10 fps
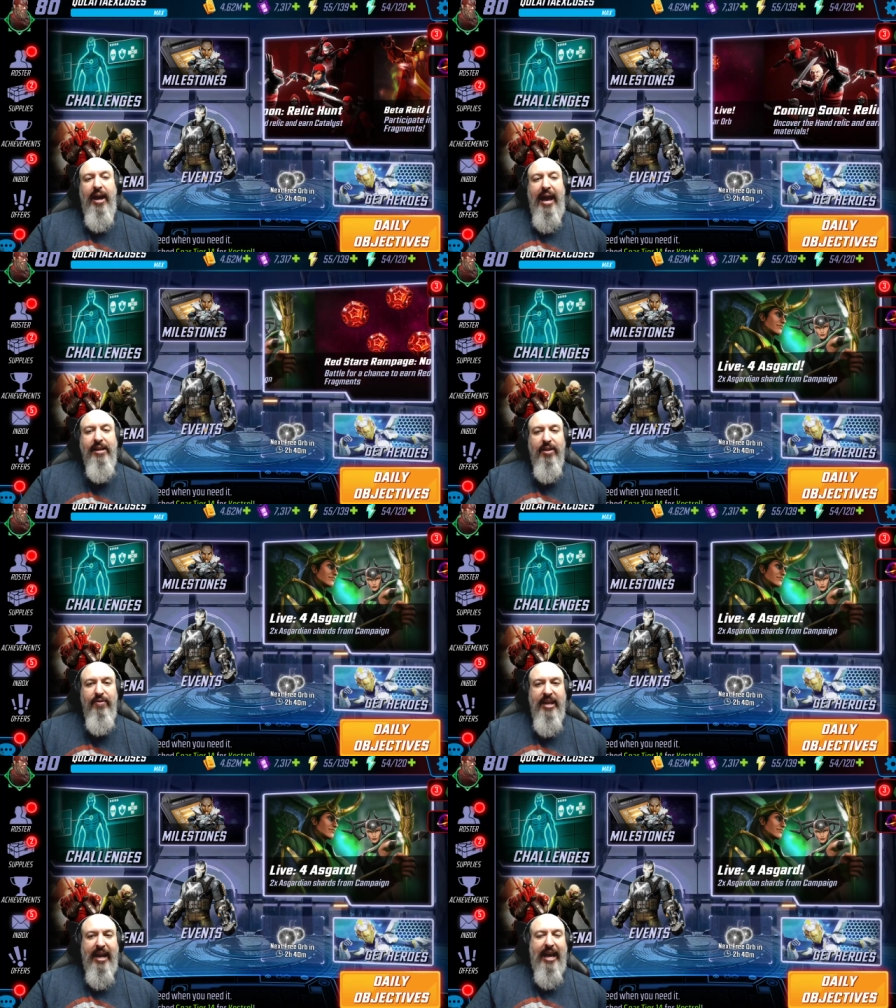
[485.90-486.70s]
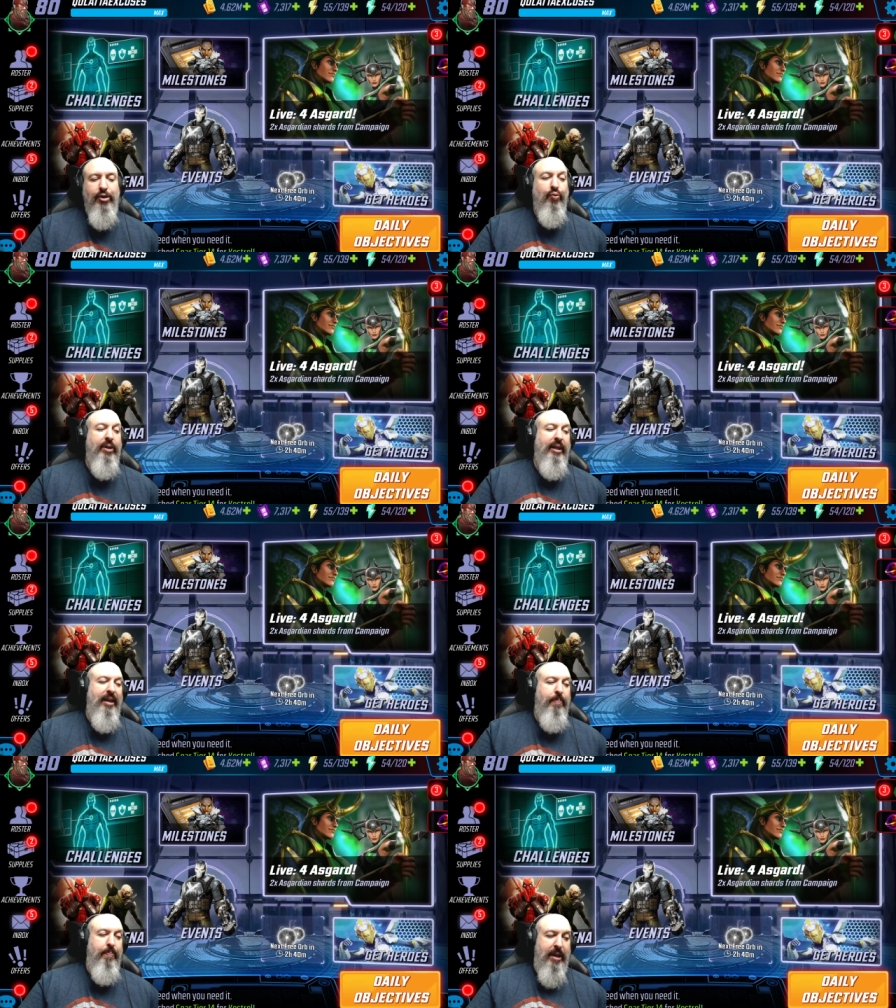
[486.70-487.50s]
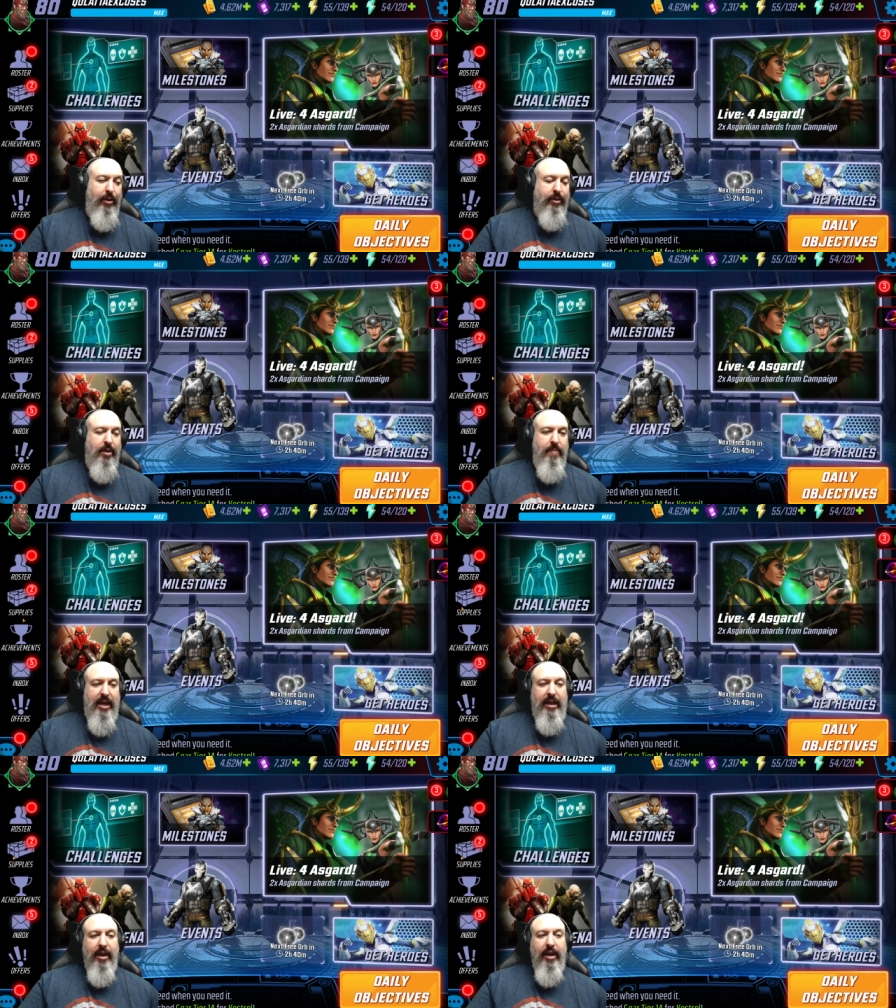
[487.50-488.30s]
as of yet has really appealed to me